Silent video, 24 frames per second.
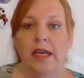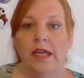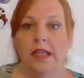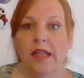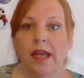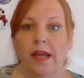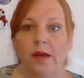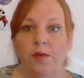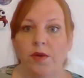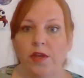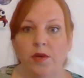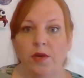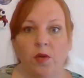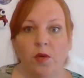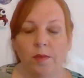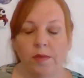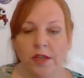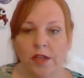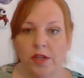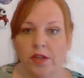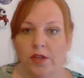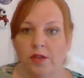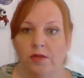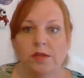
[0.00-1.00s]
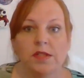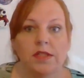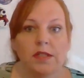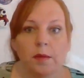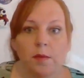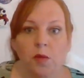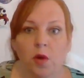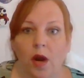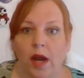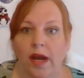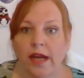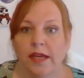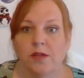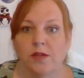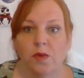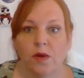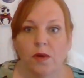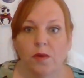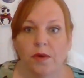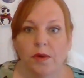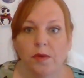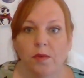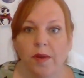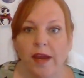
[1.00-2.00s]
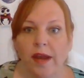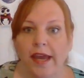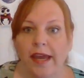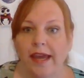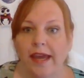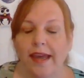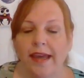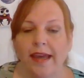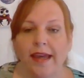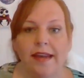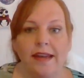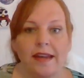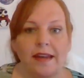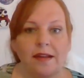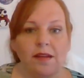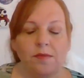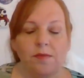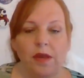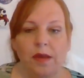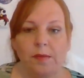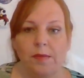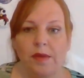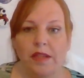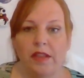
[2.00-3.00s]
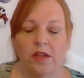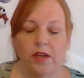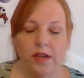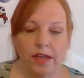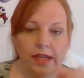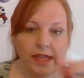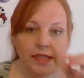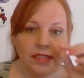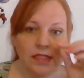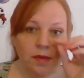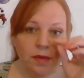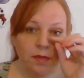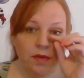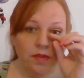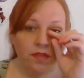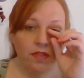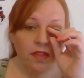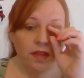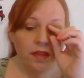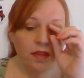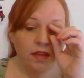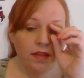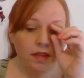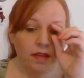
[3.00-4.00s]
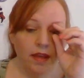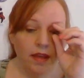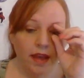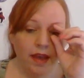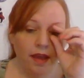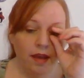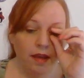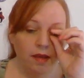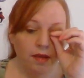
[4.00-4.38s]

like we normally do, summarize what we read and maybe look at some of the,